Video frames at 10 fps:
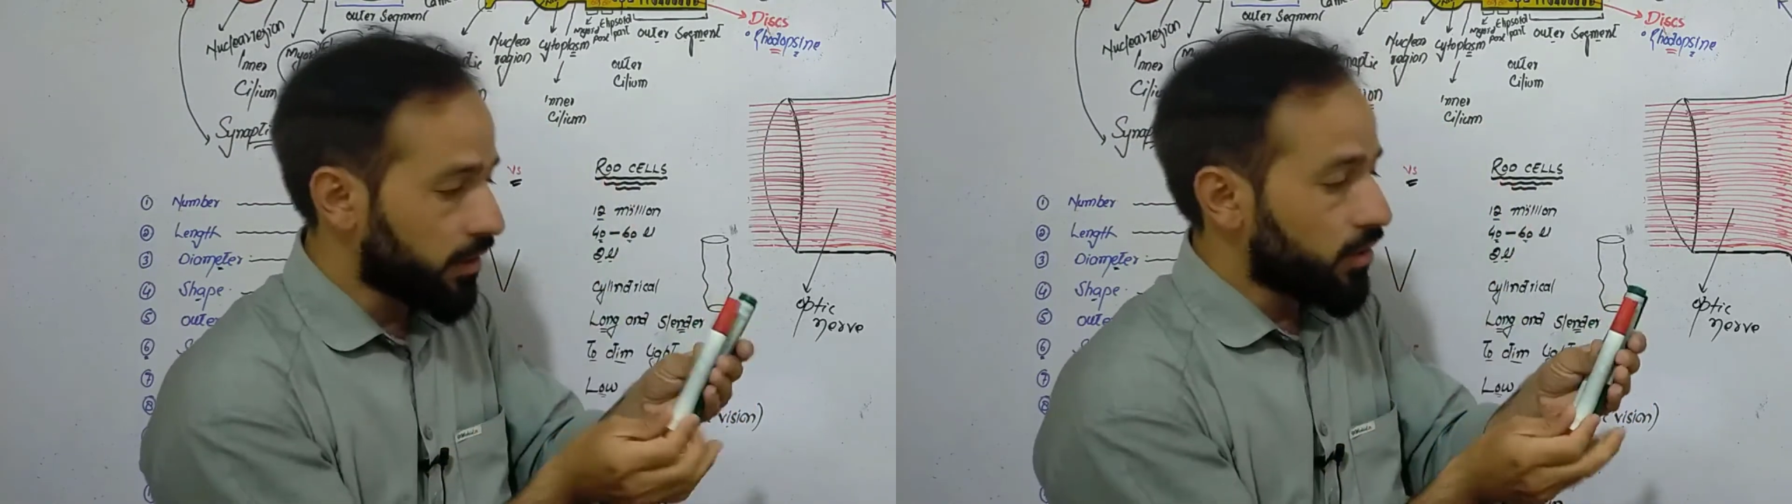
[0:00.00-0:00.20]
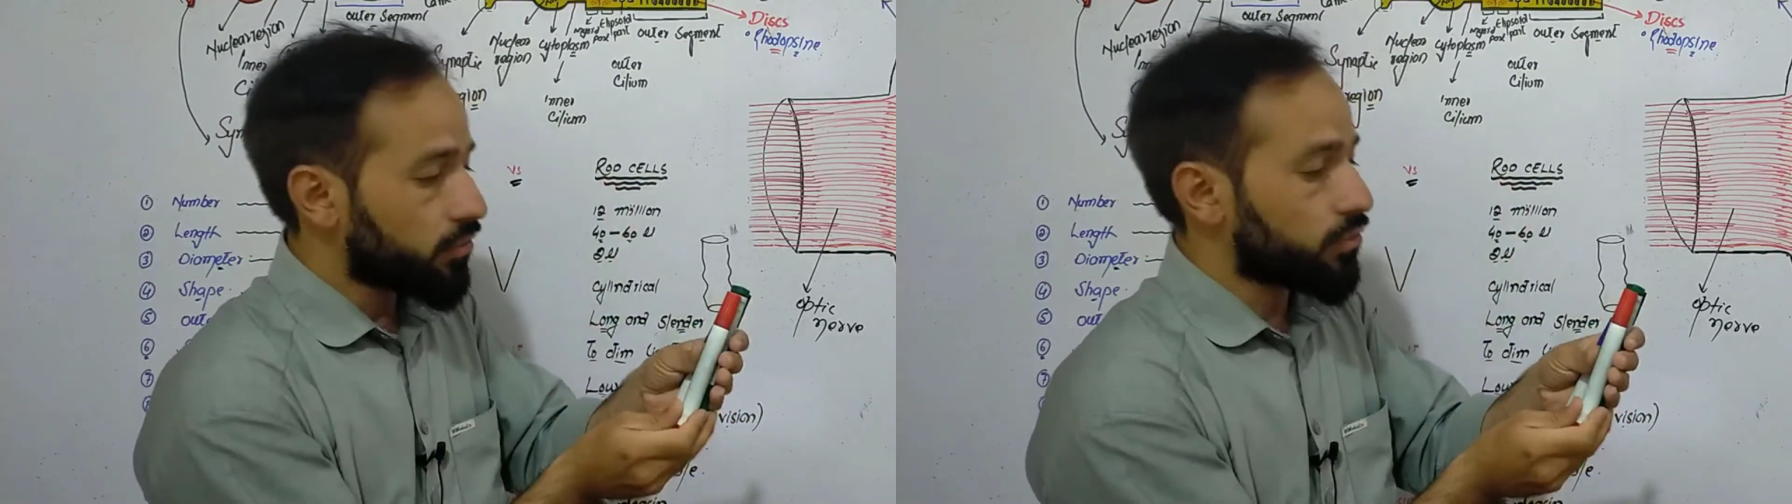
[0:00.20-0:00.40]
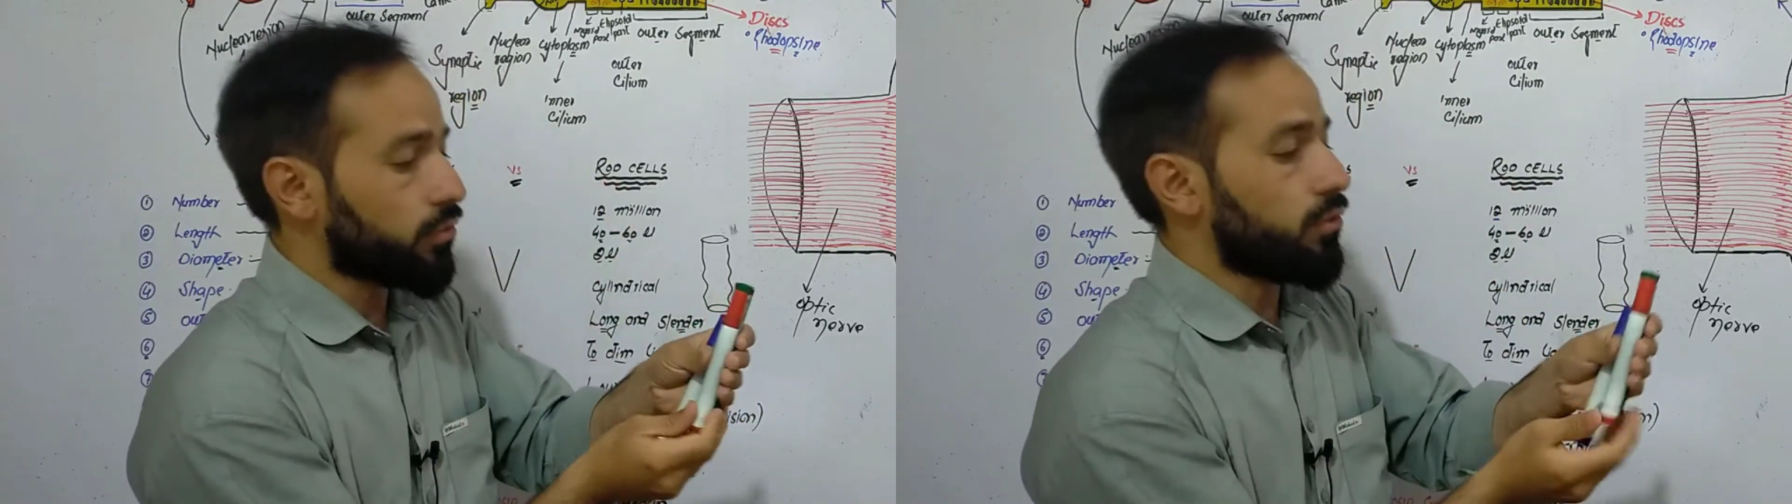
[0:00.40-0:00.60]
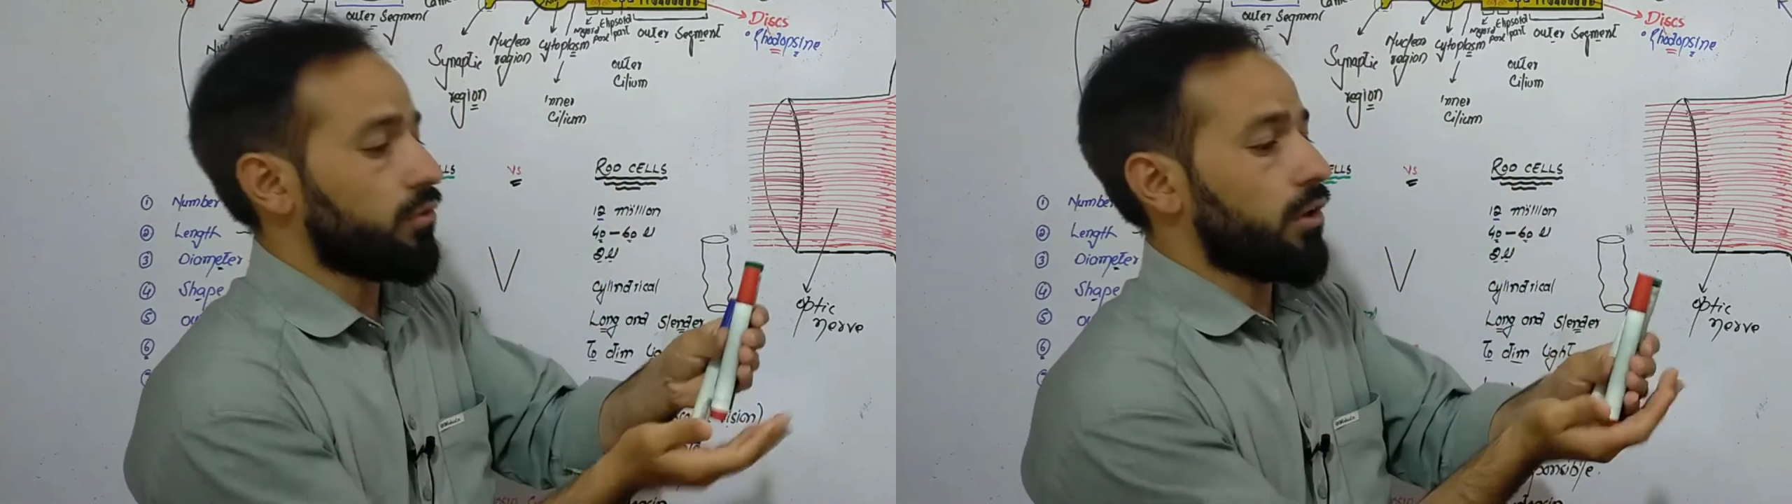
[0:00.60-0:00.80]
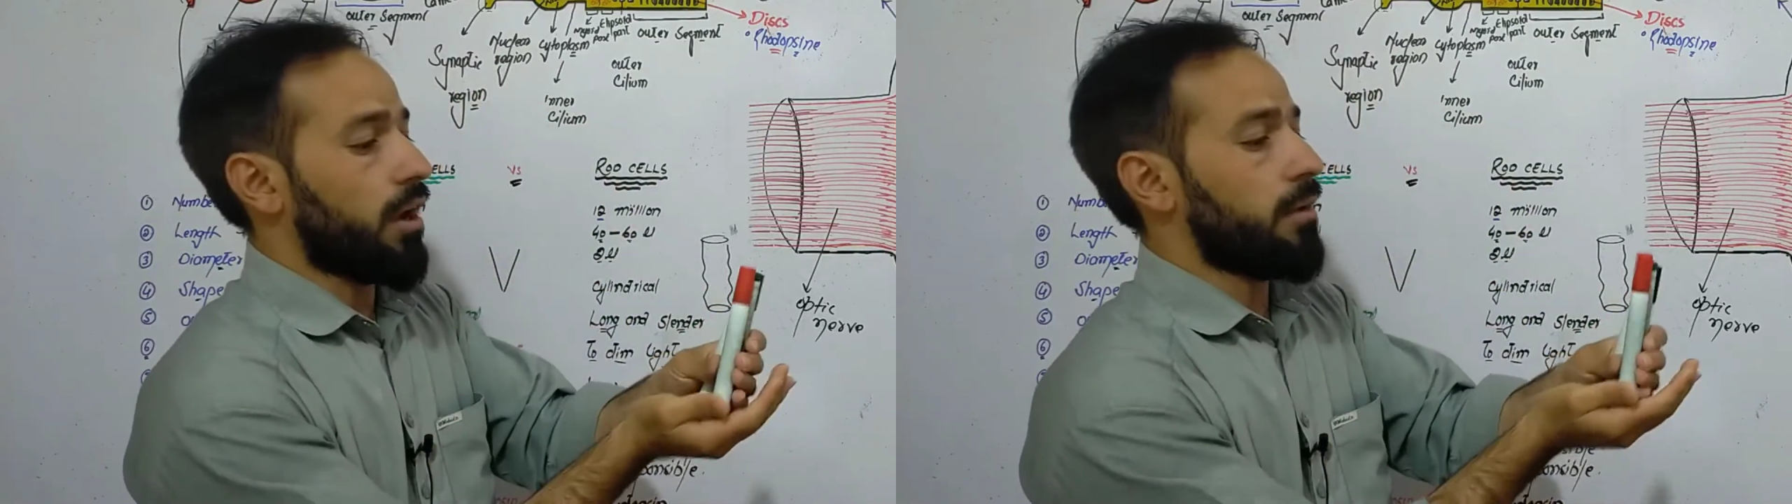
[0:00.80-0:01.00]

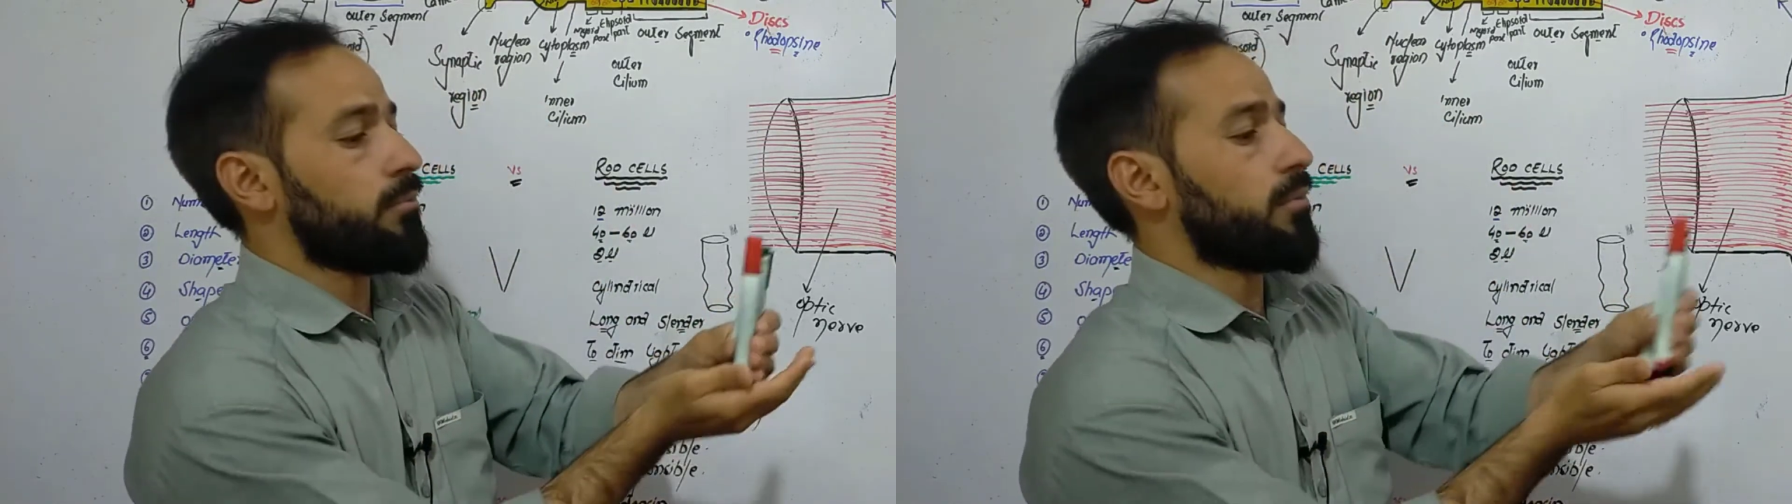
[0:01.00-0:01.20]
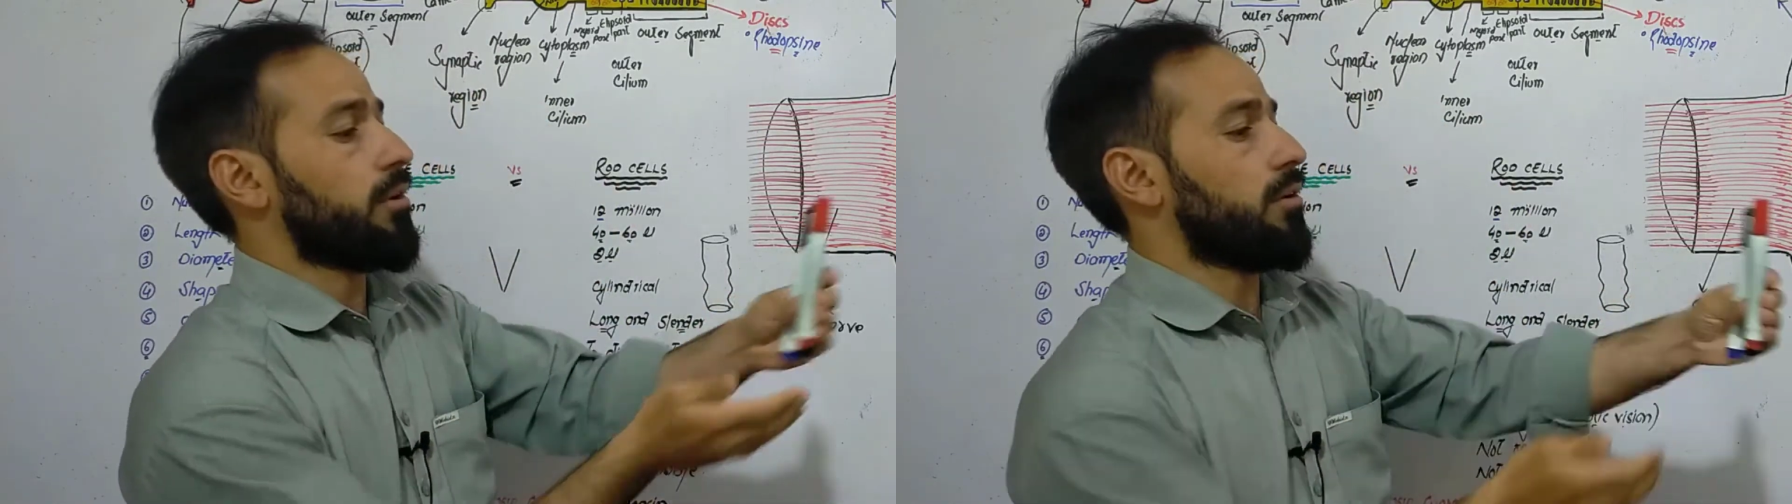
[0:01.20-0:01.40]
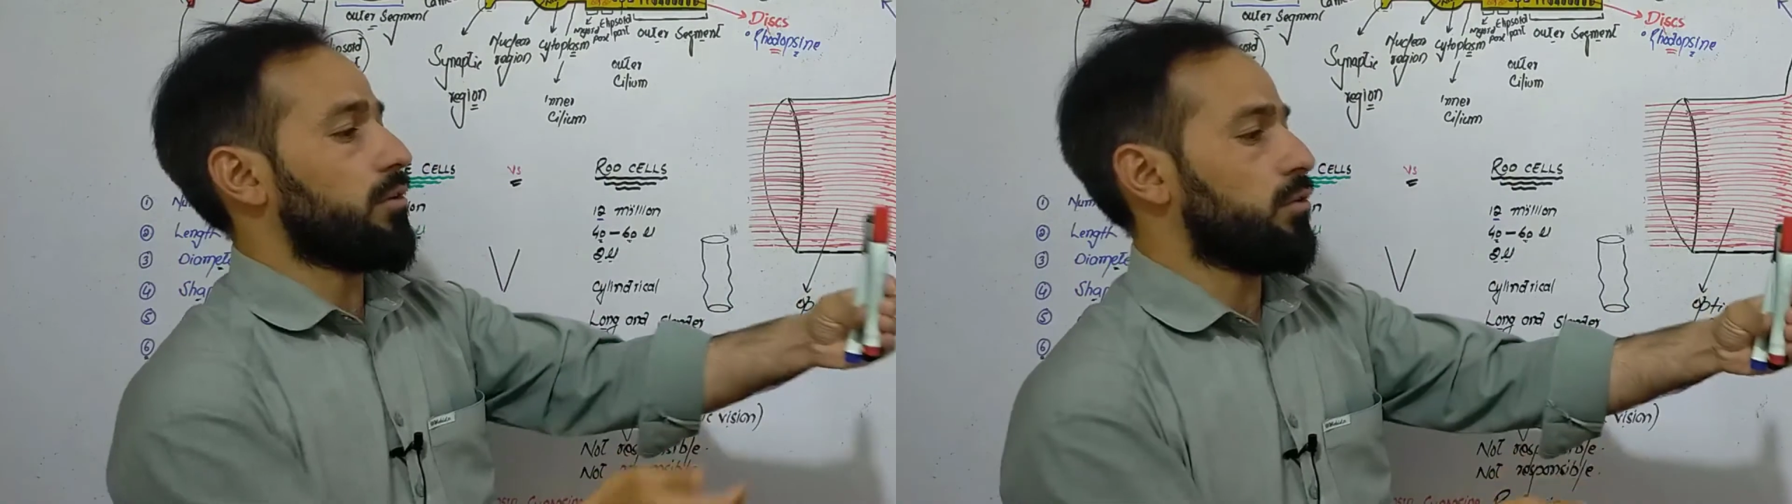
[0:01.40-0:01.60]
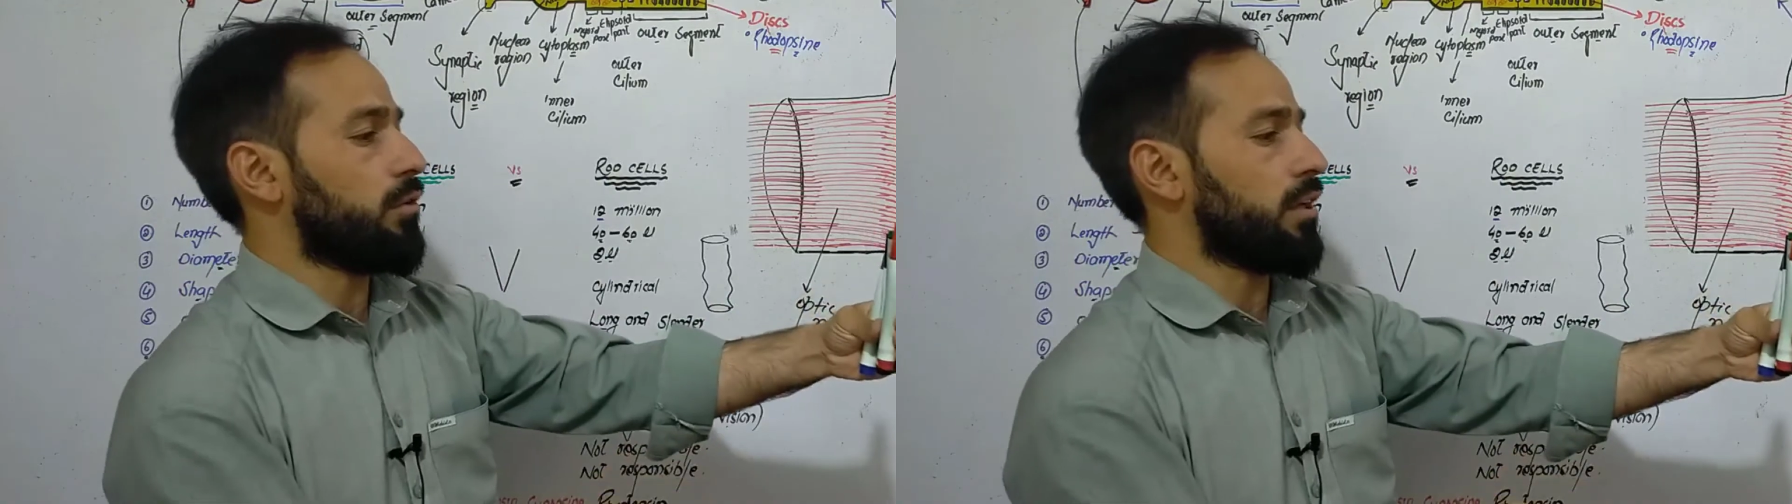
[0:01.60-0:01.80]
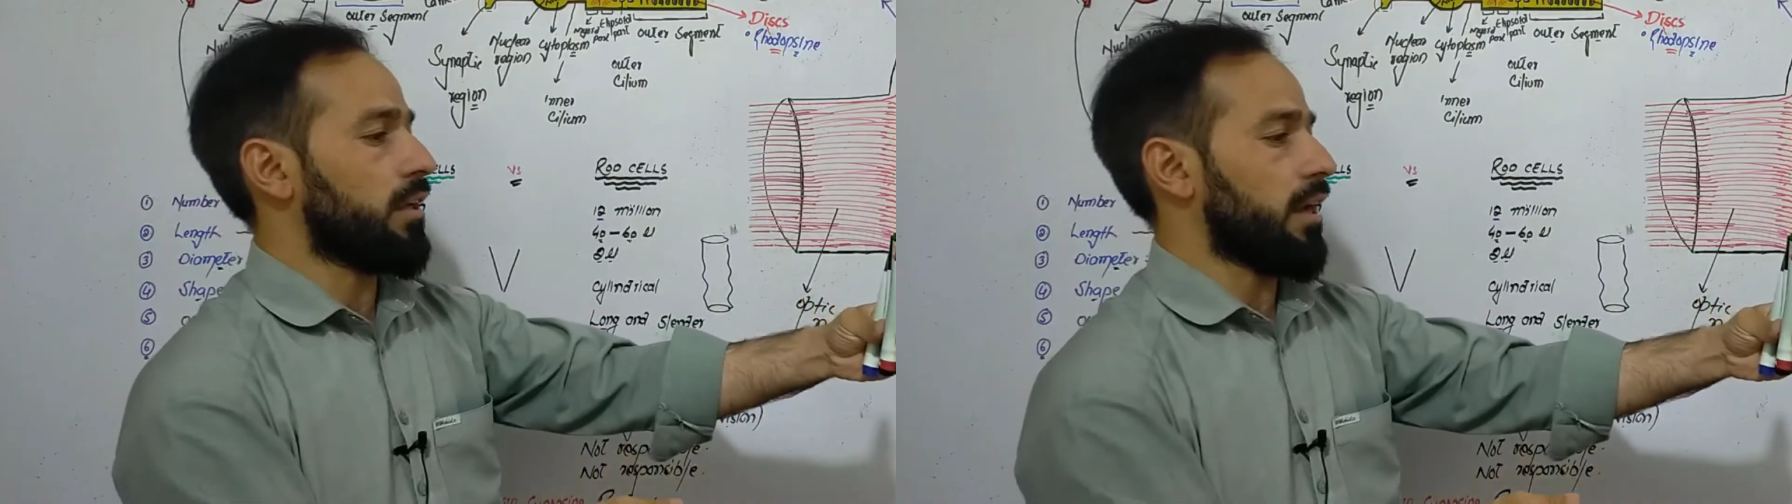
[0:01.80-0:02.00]
So I'm looking